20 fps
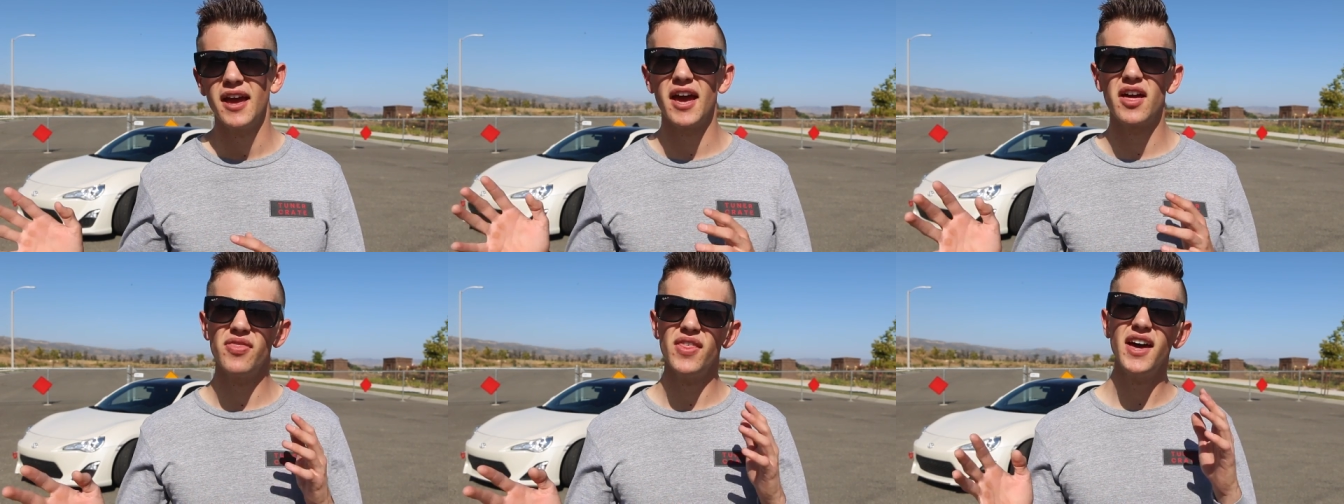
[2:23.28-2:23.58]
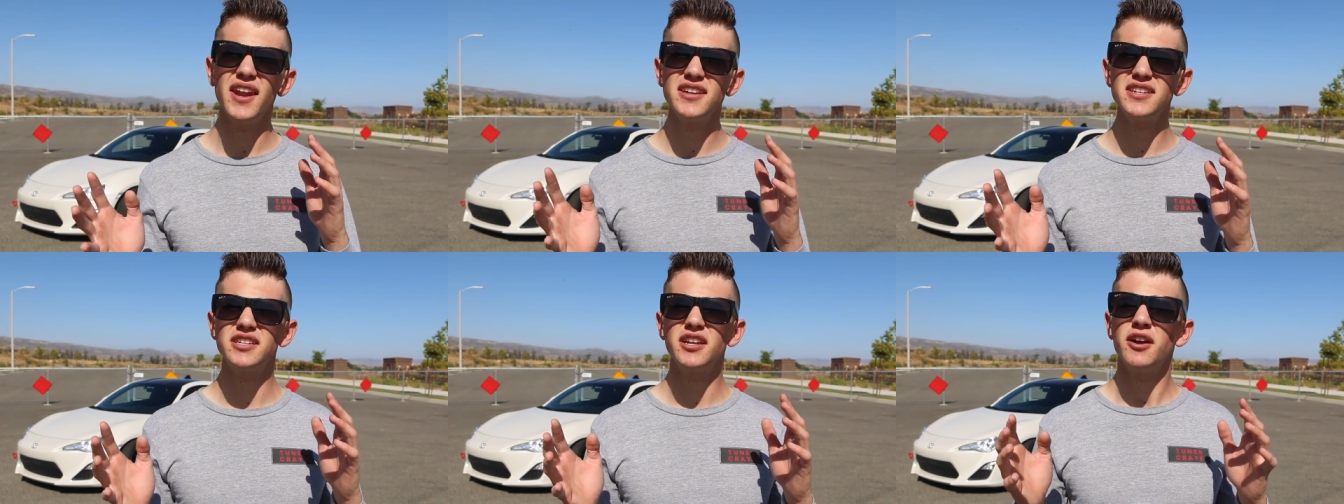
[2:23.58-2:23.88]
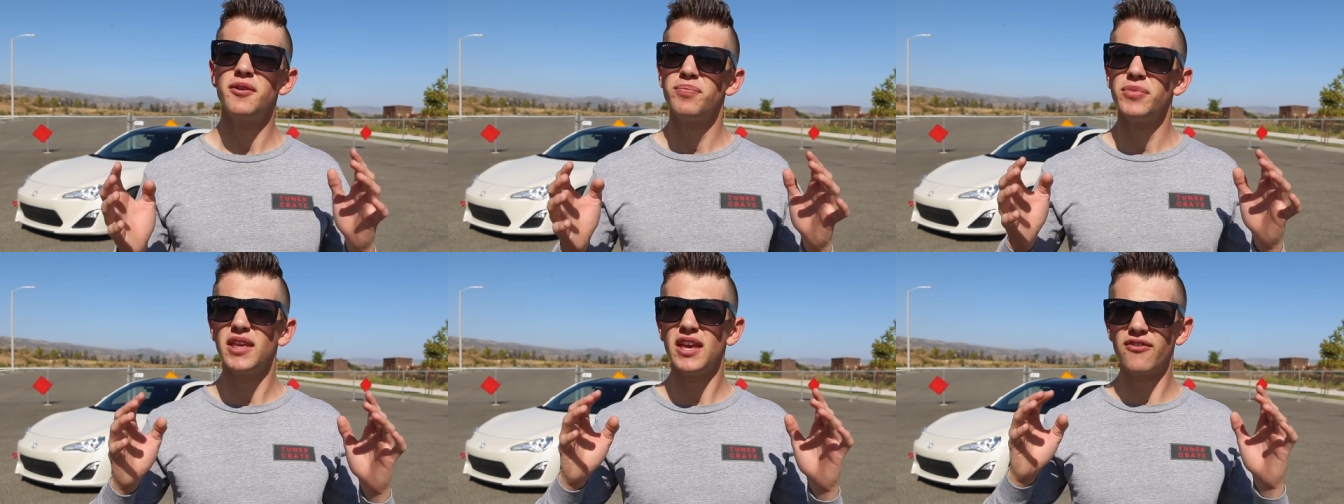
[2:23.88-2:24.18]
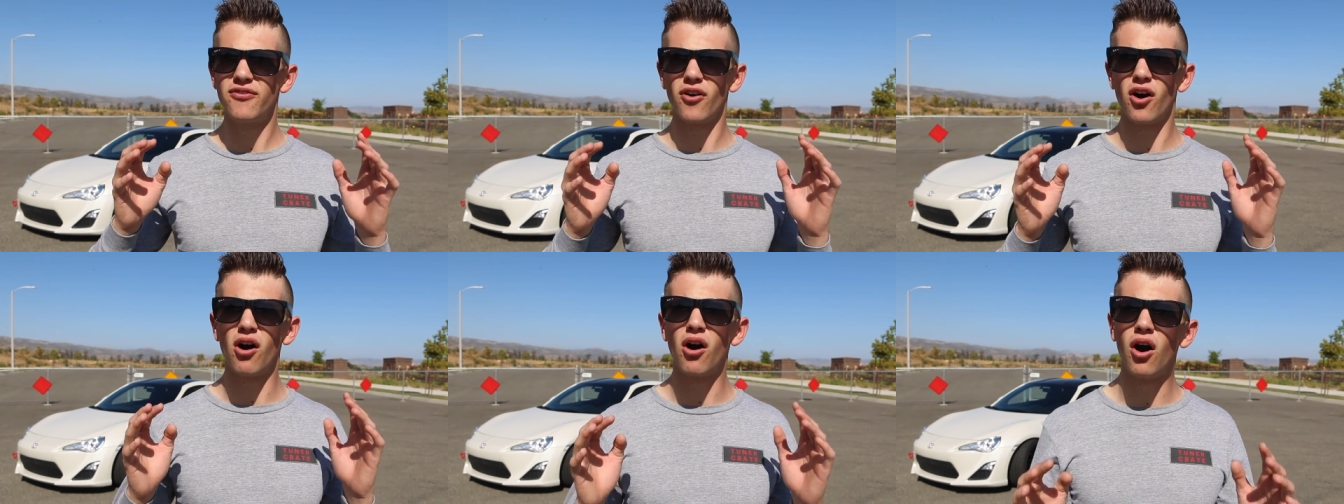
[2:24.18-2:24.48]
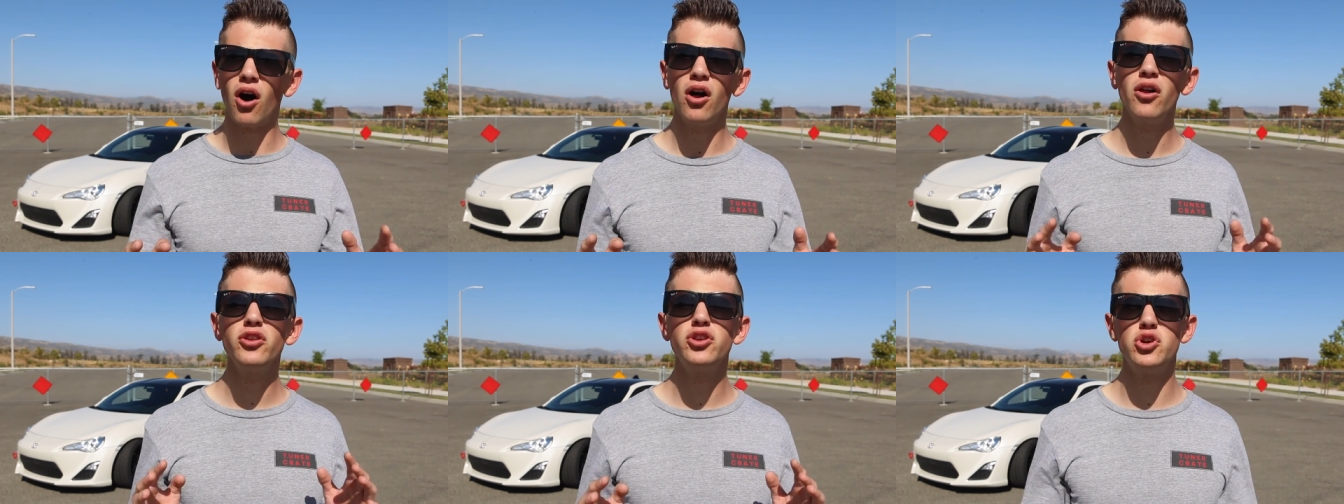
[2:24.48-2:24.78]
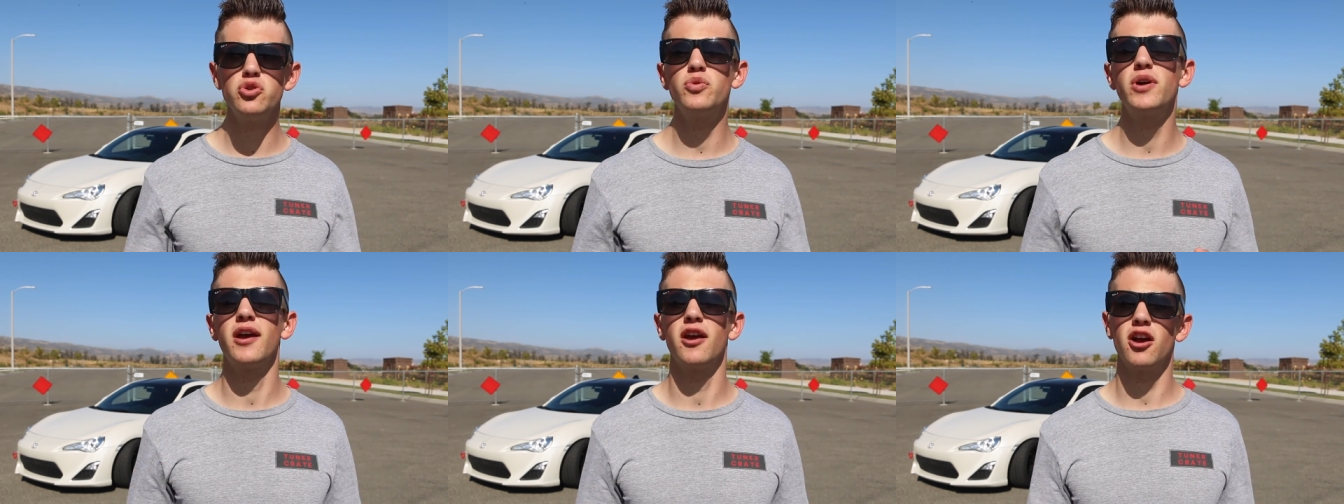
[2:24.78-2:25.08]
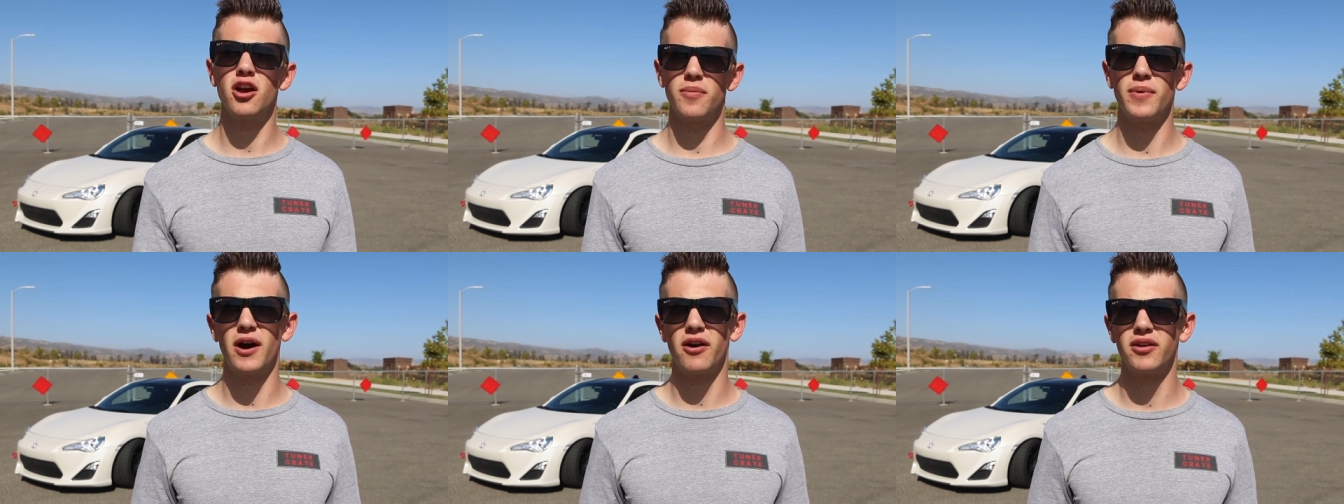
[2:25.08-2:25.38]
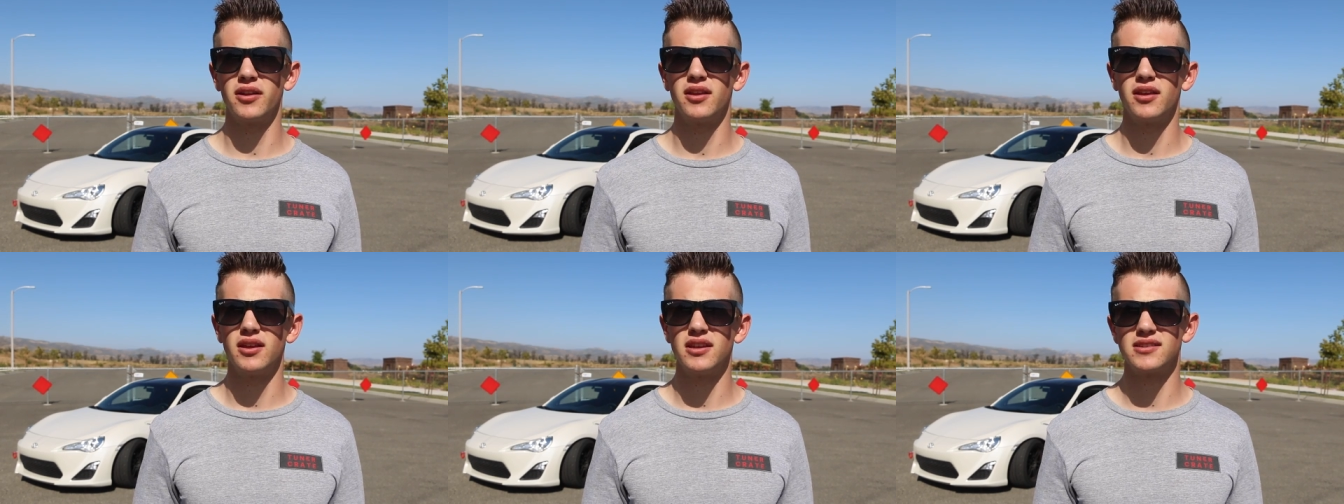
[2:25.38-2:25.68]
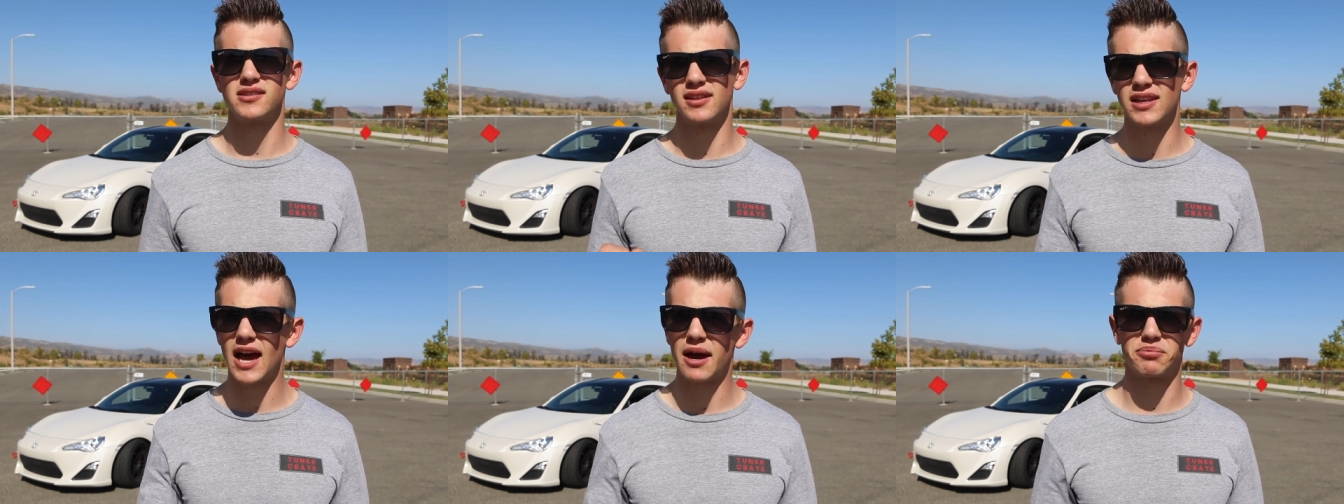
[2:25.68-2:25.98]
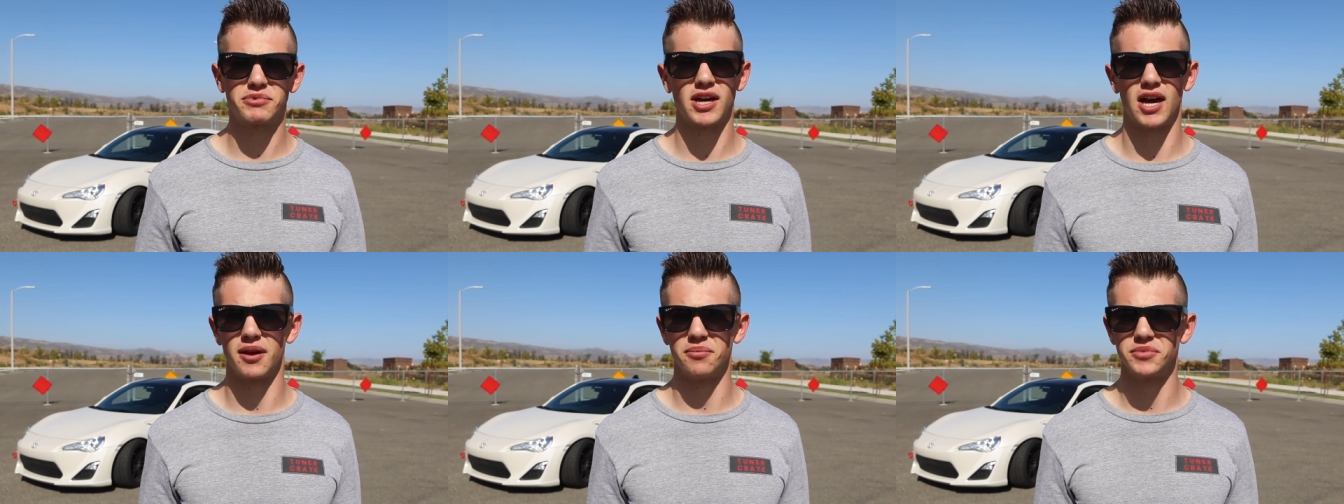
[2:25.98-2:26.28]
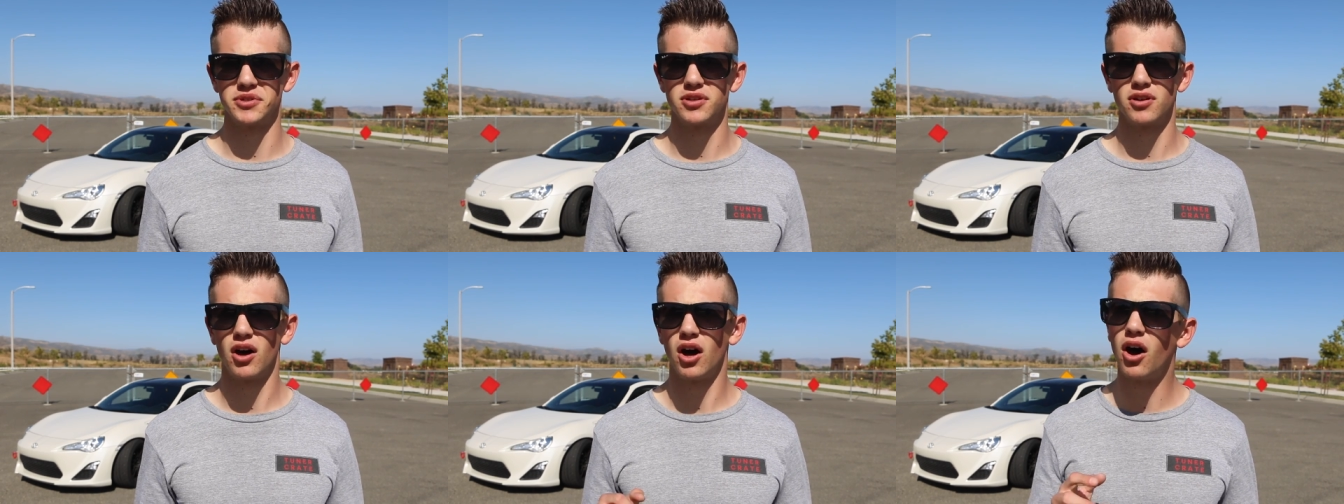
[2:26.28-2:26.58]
And that is if all you care about is lap times,